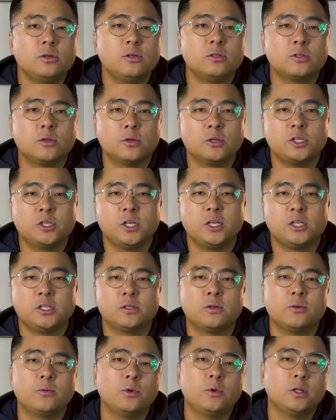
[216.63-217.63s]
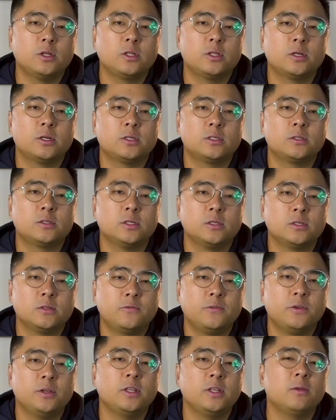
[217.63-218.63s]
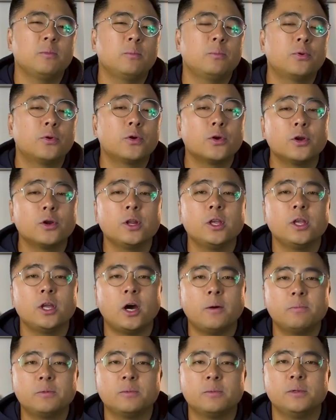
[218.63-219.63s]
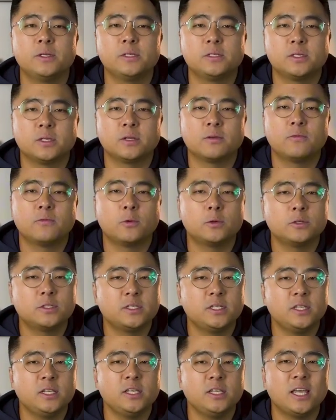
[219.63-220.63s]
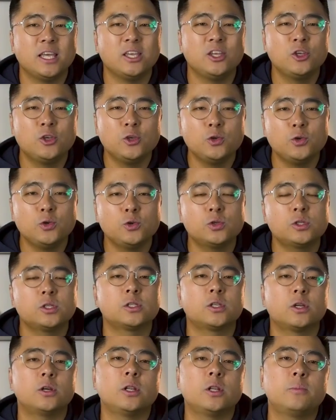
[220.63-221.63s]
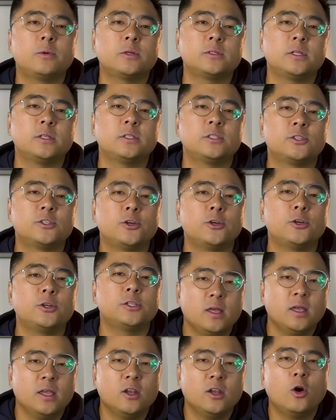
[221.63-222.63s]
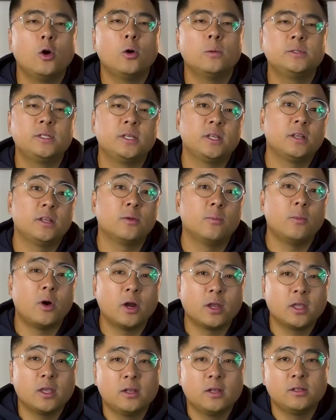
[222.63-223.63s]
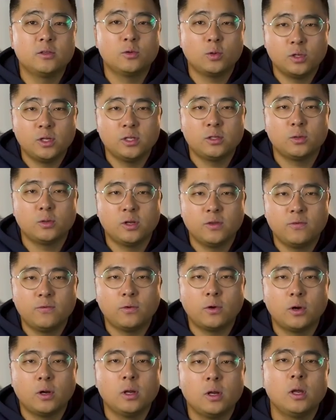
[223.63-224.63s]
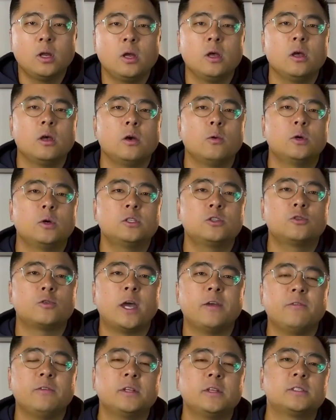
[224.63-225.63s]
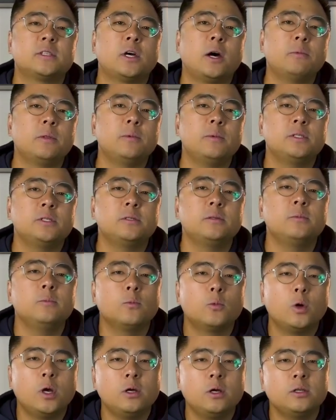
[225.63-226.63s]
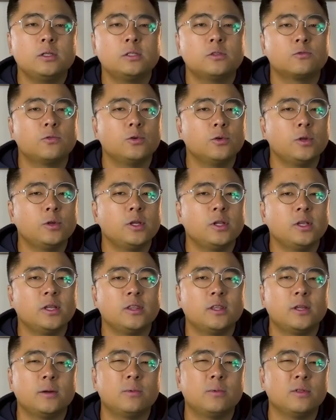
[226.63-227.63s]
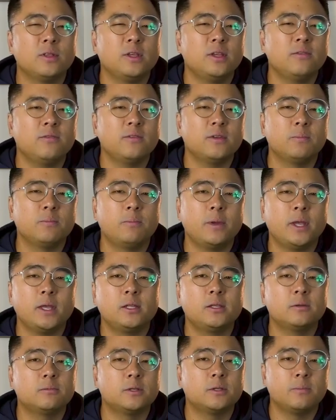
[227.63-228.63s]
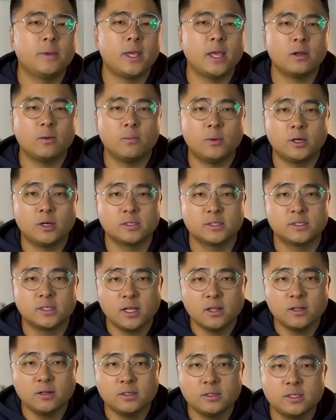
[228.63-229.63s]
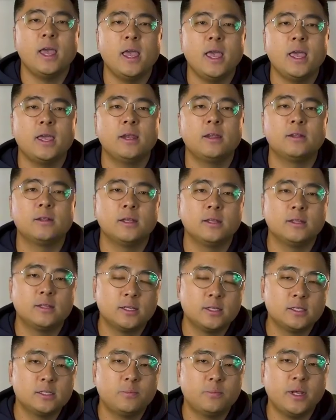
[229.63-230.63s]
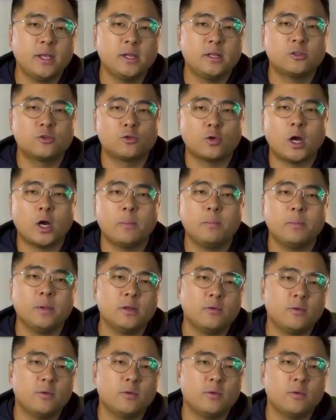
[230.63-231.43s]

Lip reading: Association of Realtors is feeling pretty optimistic, foreseeing a huge 30% surge in homes hitting the market in 2024. What's driving this optimism? Well, it's rooted in their belief in pent-up demand among sellers and an anticipated drop in